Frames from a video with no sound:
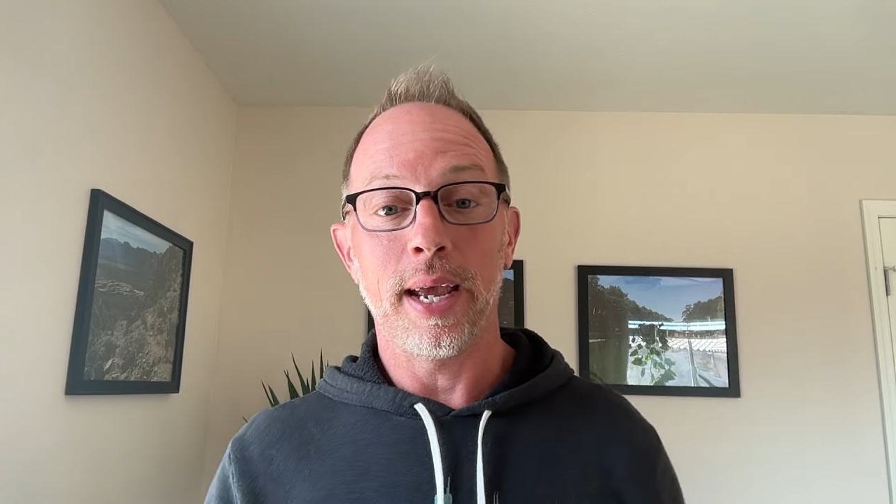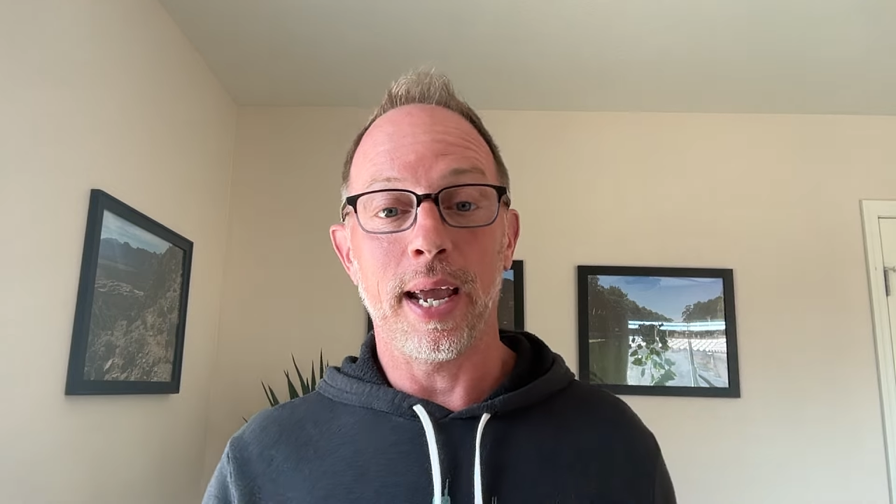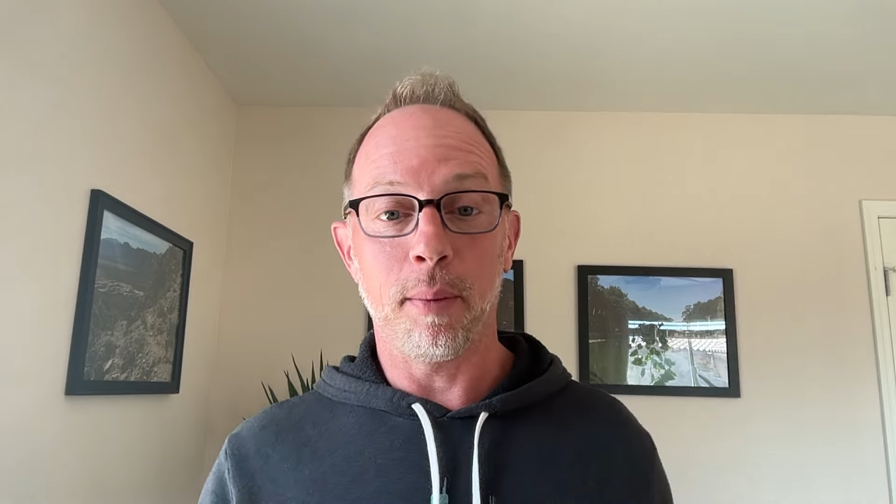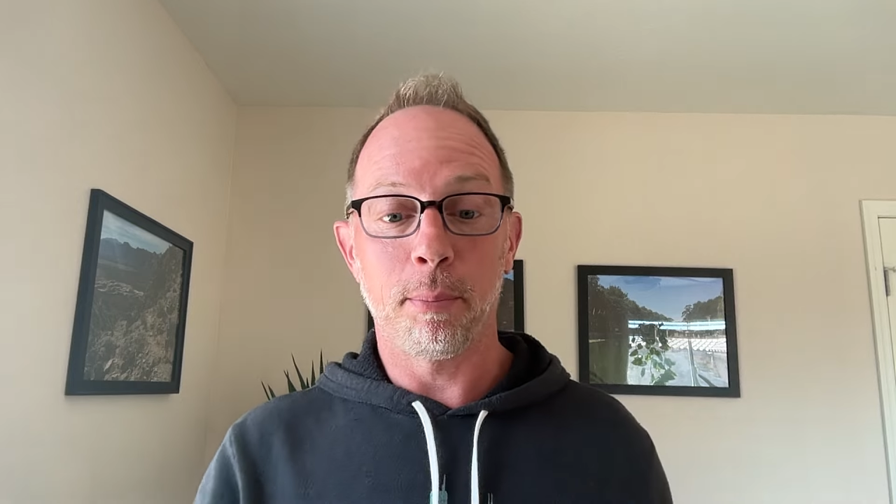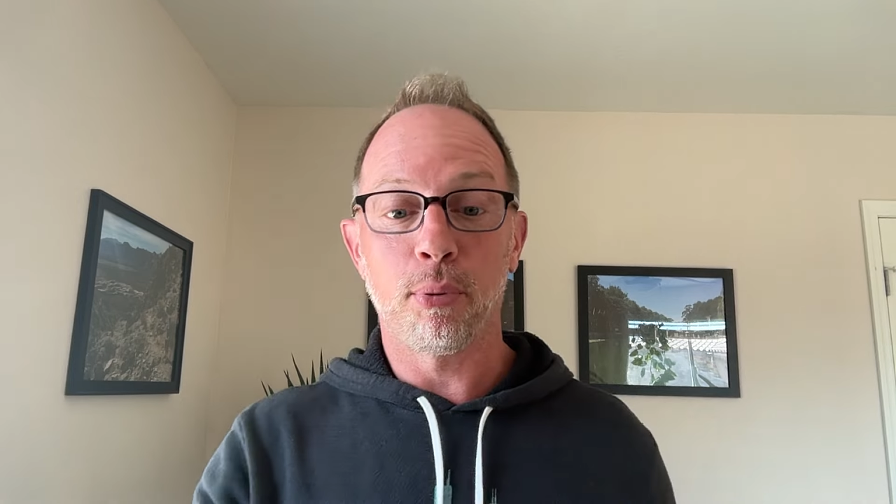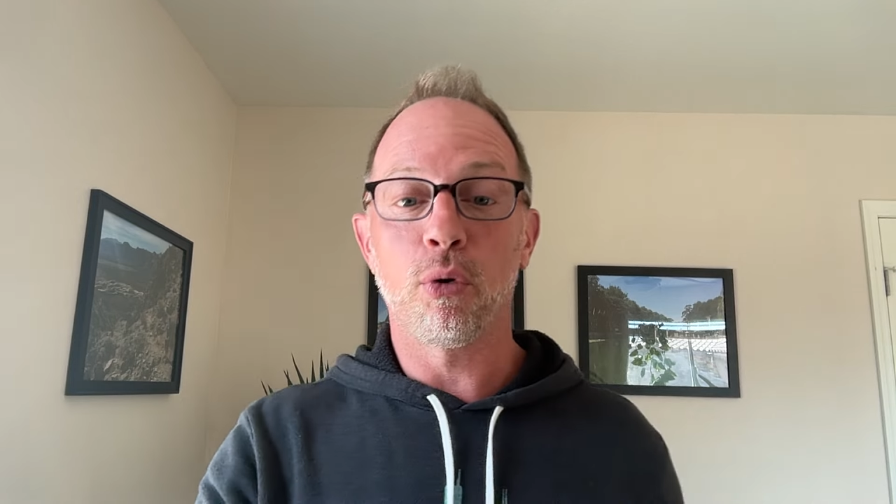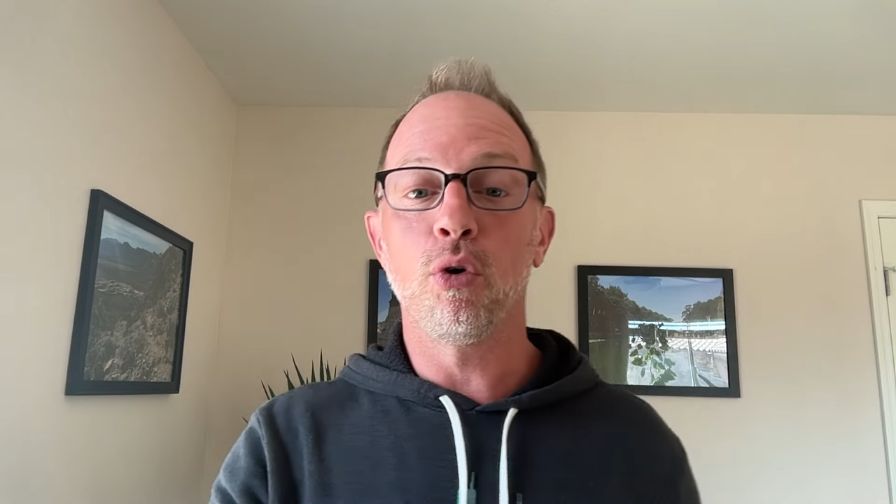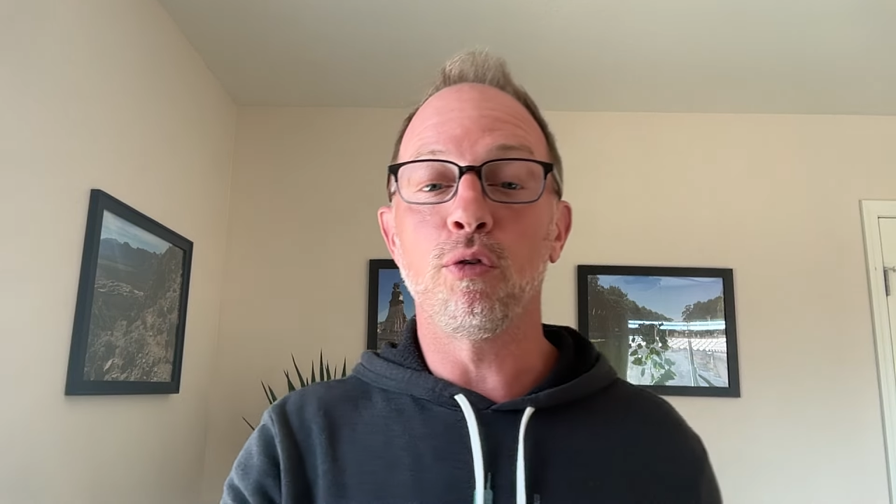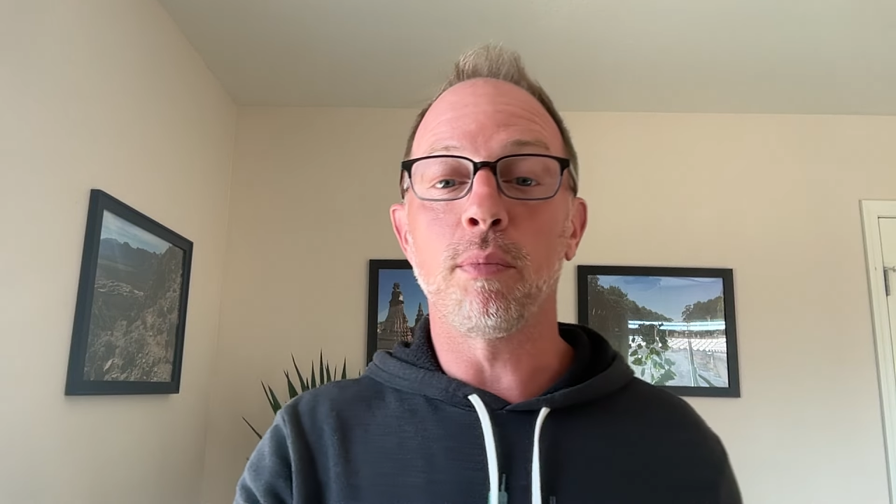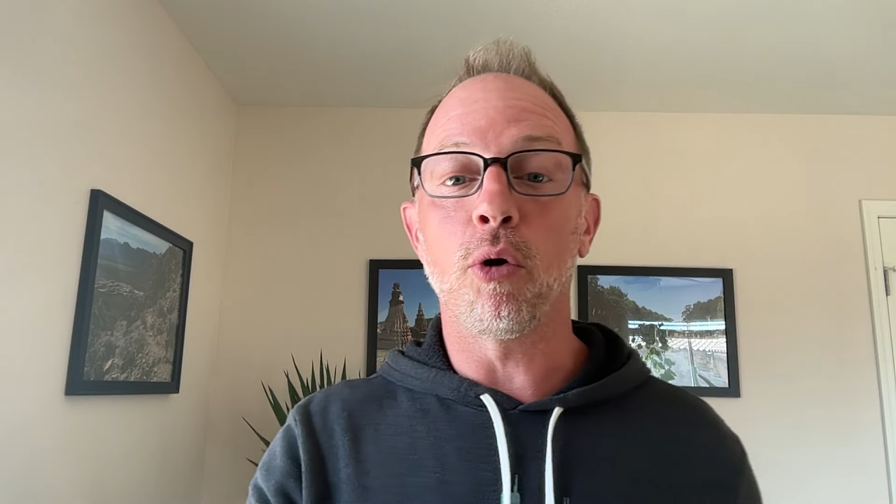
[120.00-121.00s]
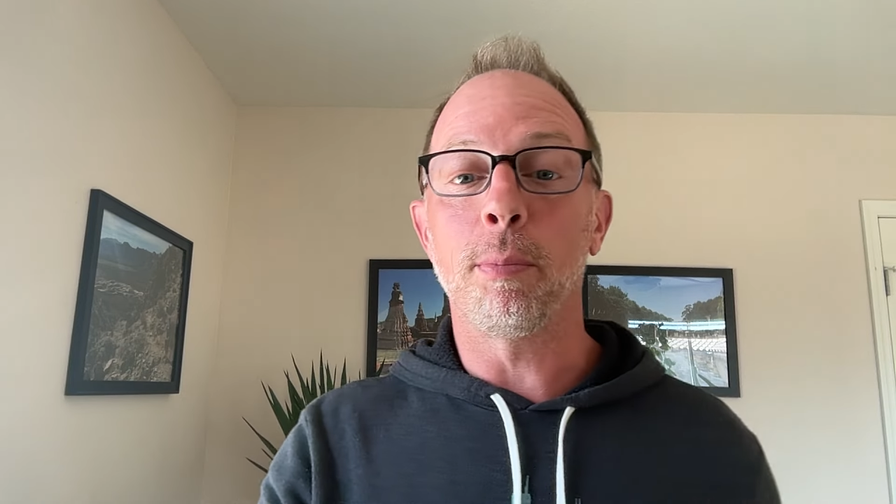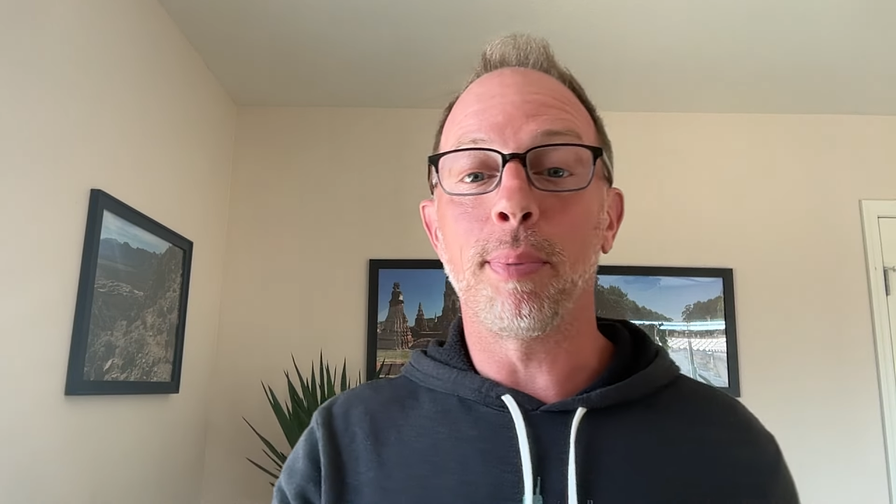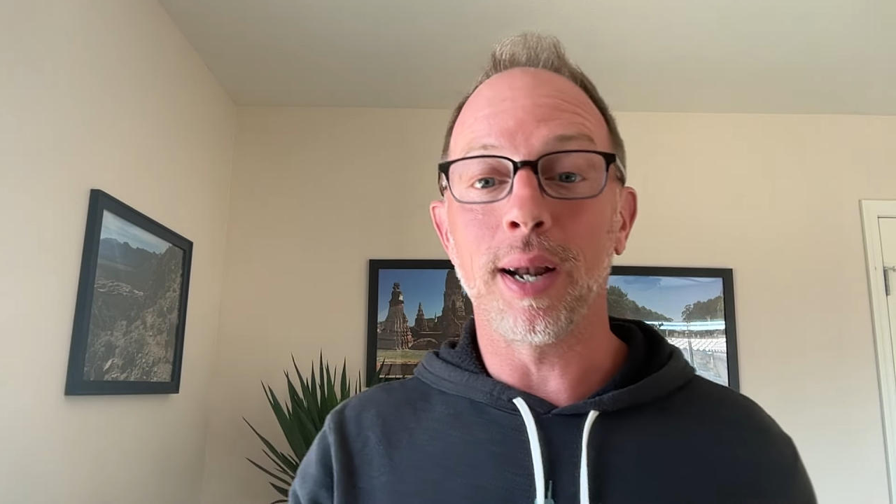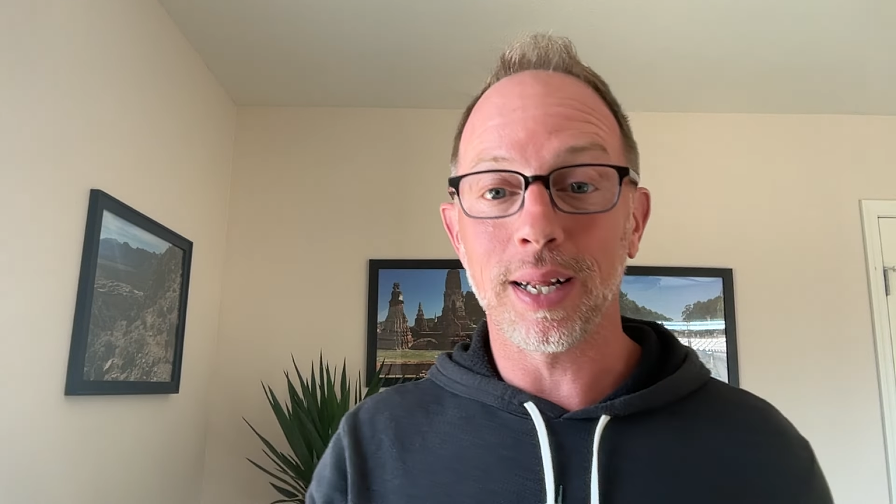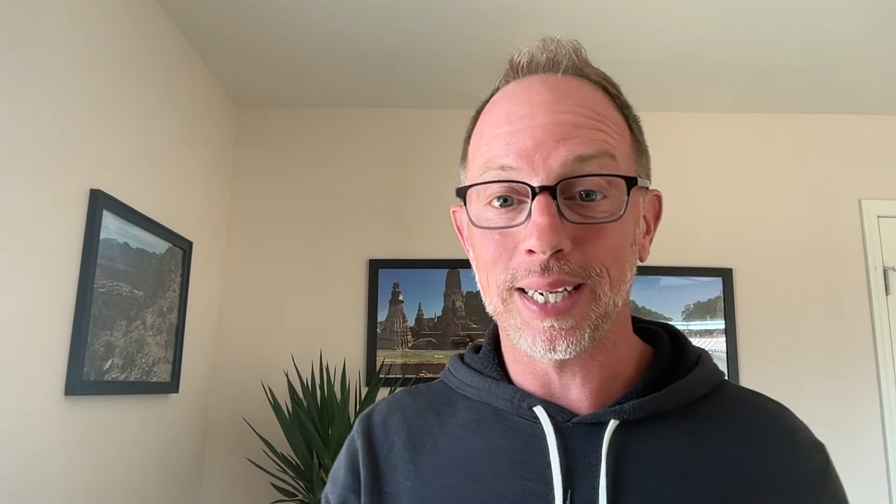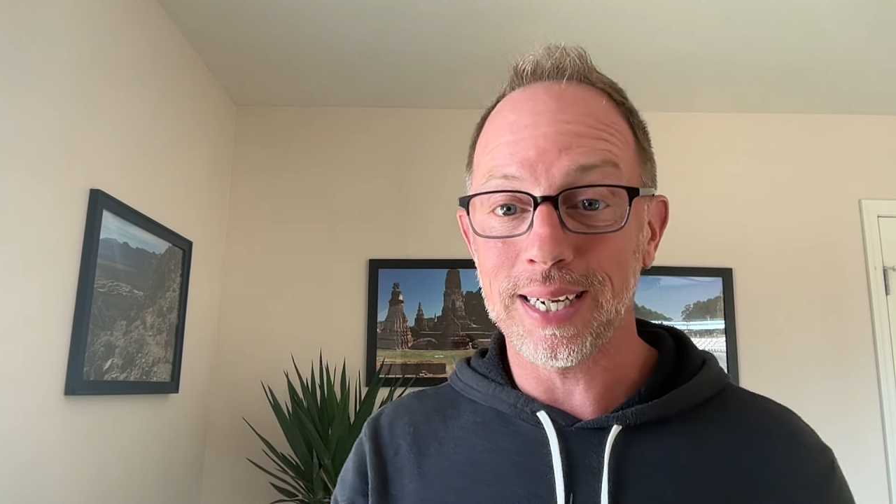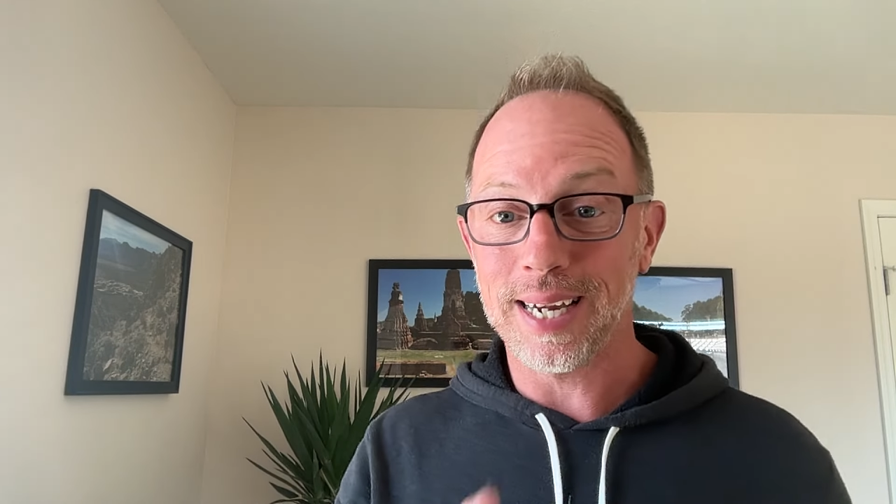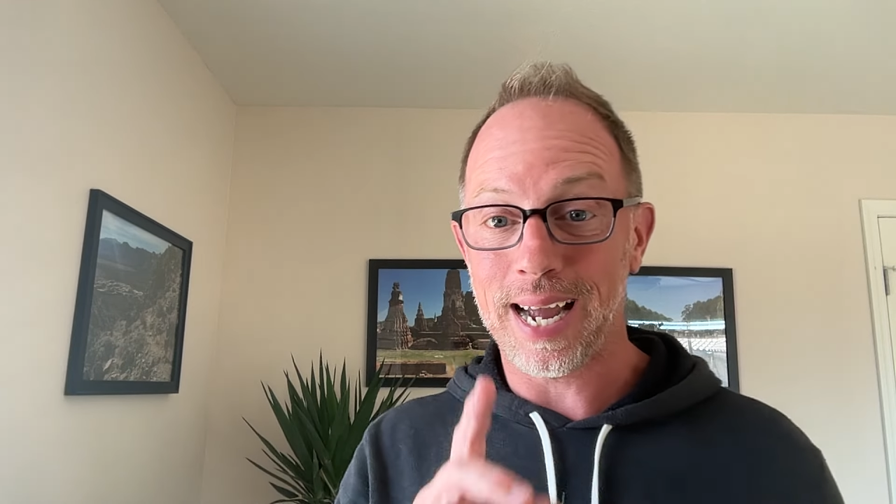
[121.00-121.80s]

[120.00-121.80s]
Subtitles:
improve mobility